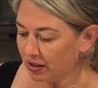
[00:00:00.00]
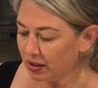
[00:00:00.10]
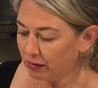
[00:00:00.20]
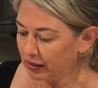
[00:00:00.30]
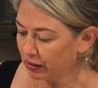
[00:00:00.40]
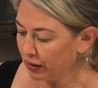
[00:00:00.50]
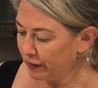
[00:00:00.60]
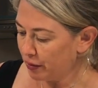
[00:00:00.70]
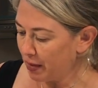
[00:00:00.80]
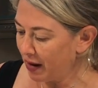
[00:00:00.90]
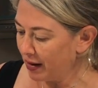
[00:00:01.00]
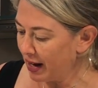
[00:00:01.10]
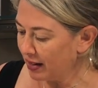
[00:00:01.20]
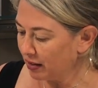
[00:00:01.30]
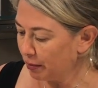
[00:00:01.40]
the reserved
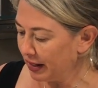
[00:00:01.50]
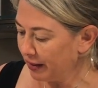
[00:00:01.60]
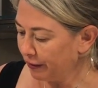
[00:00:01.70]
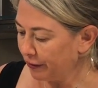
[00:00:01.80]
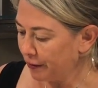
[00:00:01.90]
marinated beef.